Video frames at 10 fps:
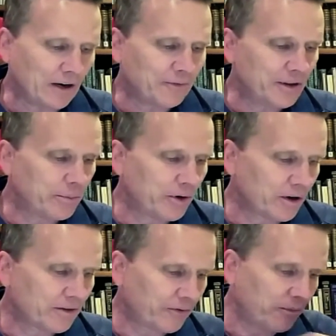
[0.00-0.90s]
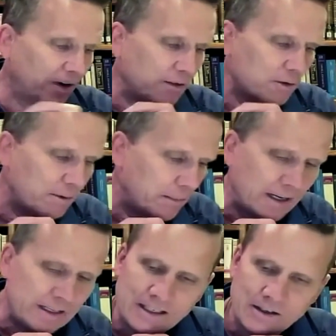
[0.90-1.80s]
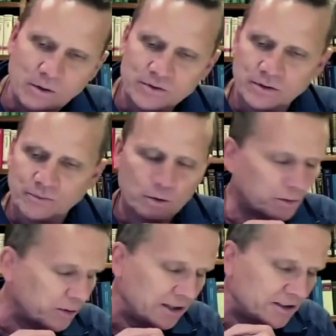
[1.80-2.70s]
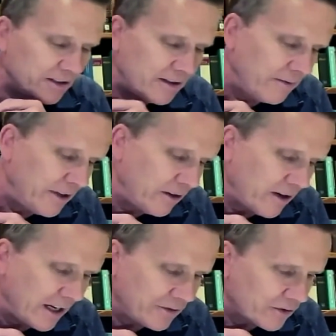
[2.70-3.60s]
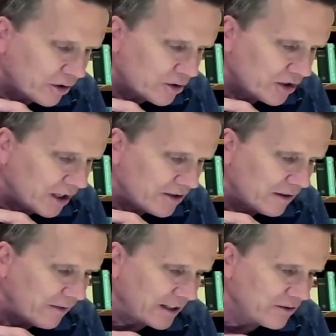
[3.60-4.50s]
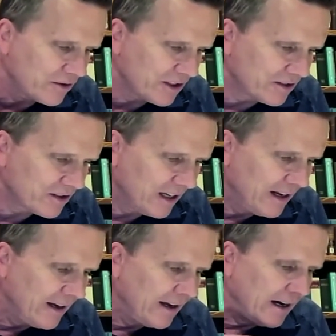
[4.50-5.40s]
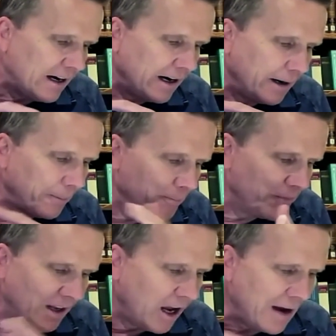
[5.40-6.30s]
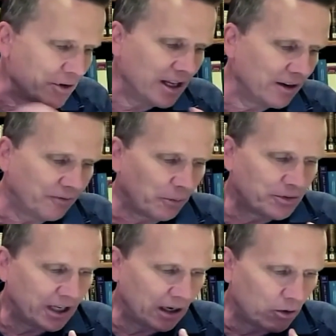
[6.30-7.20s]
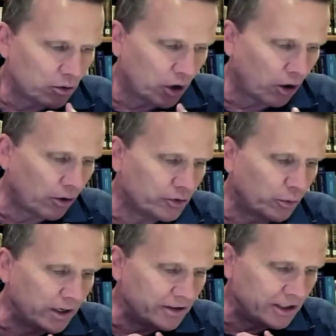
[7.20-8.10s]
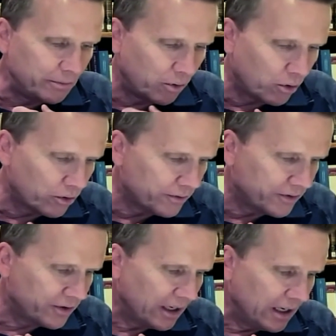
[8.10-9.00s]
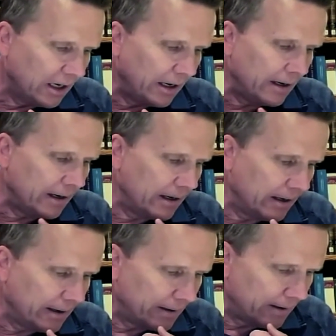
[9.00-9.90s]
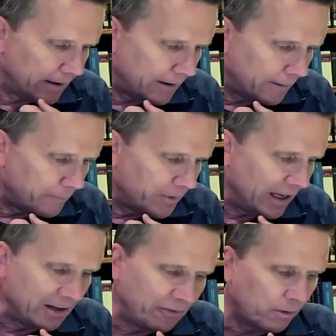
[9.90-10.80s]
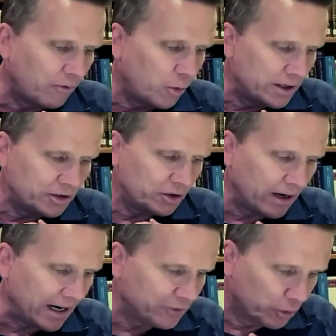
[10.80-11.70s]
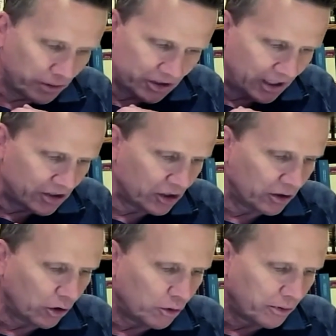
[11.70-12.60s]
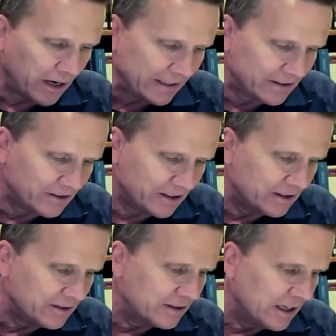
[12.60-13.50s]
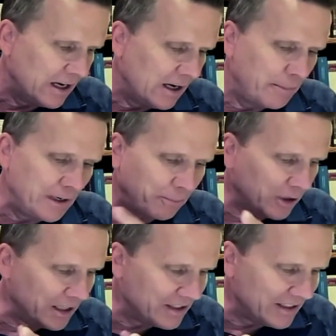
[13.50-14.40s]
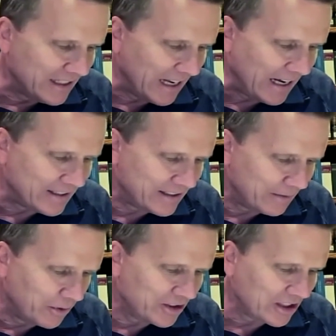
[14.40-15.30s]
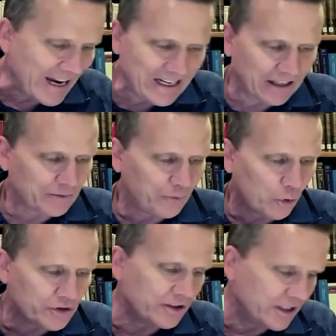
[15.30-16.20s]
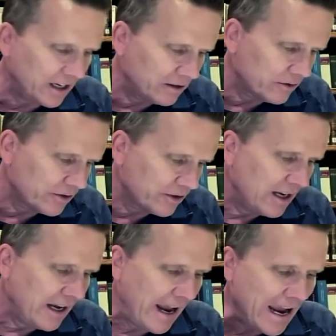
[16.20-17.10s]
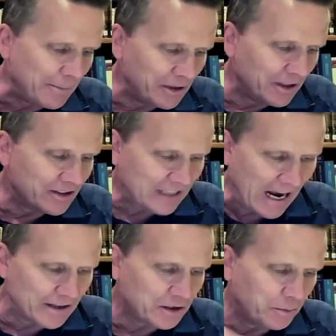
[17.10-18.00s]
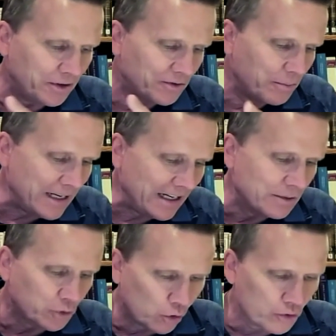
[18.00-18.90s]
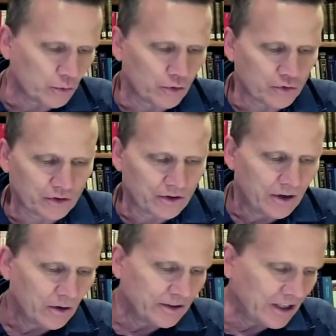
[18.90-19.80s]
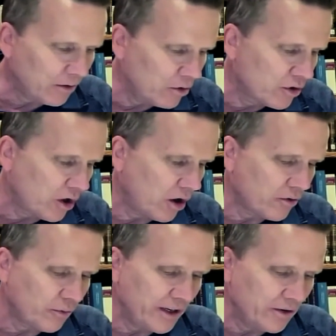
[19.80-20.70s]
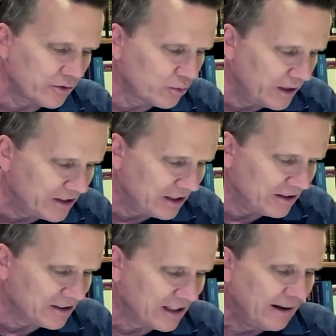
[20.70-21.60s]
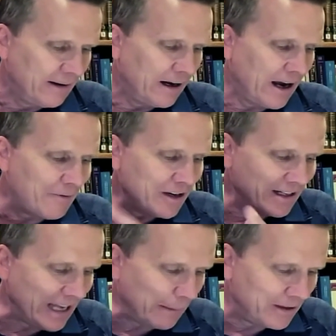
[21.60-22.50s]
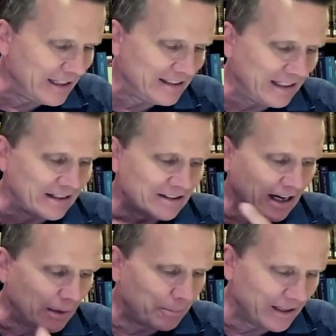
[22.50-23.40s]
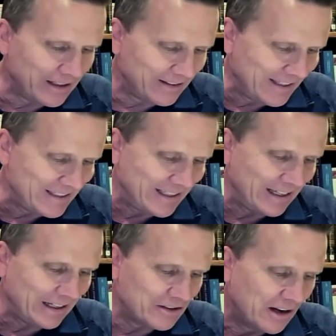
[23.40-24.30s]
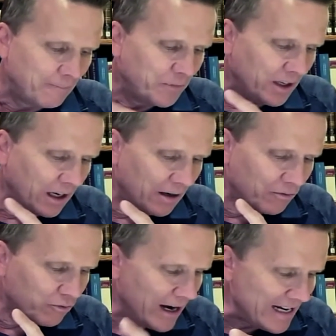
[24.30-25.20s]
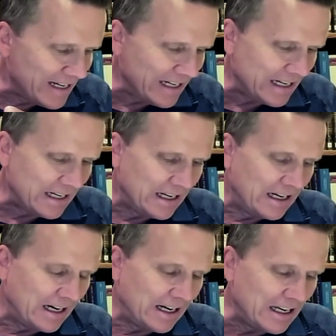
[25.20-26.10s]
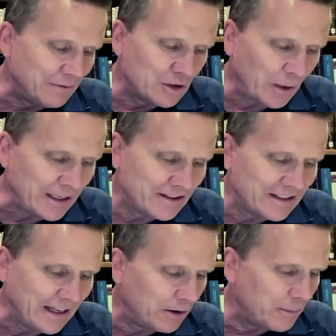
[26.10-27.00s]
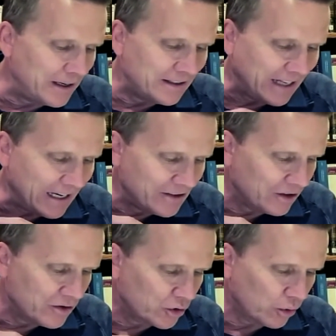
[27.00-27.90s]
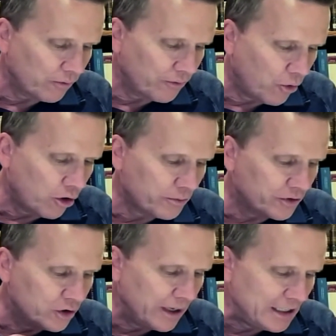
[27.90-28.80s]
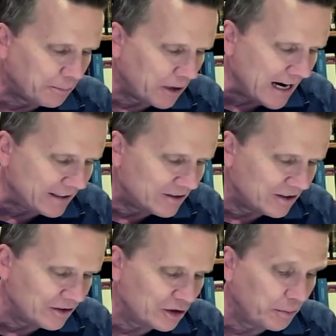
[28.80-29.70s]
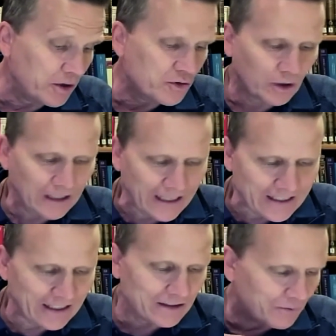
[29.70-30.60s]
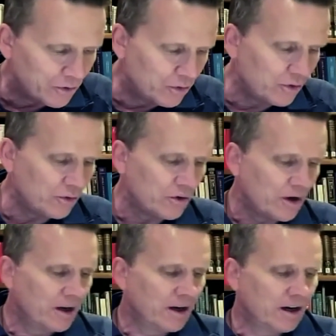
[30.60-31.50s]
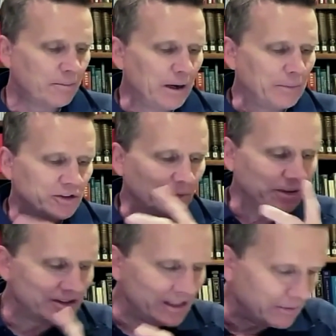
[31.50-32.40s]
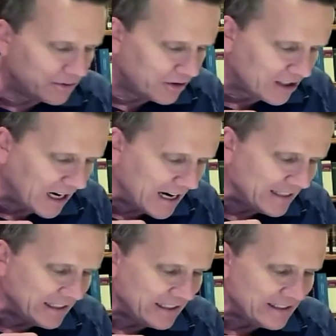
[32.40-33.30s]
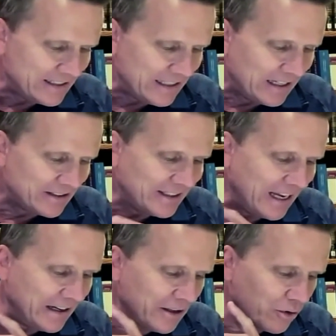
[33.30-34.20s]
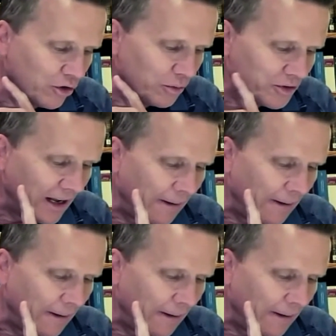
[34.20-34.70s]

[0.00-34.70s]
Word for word: off in the book from Father Bamonte, who was the former president of the International Association of Exorcists, um, everything from tarot cards, Ouija boards, uh, uh, um, any form of witchcraft, superstition, occult practices, being present at with psychics, fortune tellers, amulets, talismans, mediums, sorcerers, tarot card readers, witches, uh, having attempted these things, accompanies these things, uh, Reiki, uh, even transcendental meditation, certain forms, New Age practices, spiritual cleansings, voodoo, uh, membership in secret societies, satanic groups.